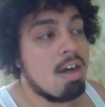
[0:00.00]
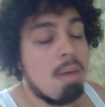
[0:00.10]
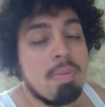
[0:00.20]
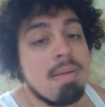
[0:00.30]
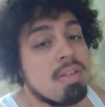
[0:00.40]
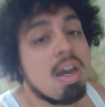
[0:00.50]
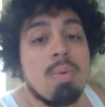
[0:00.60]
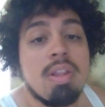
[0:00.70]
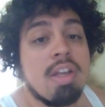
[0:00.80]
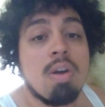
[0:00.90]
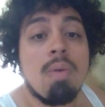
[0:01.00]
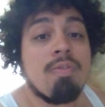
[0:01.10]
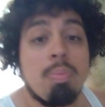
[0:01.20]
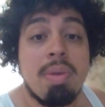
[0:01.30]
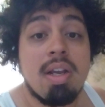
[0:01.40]
Khabib's not really known
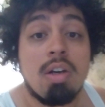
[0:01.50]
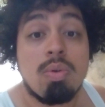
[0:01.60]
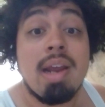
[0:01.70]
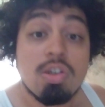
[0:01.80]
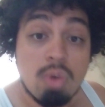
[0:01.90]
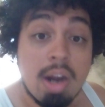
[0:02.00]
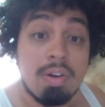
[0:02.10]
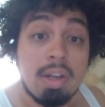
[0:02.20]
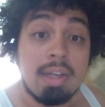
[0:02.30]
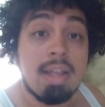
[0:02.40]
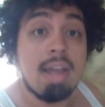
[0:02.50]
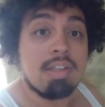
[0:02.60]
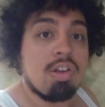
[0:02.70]
for being a great striker like that.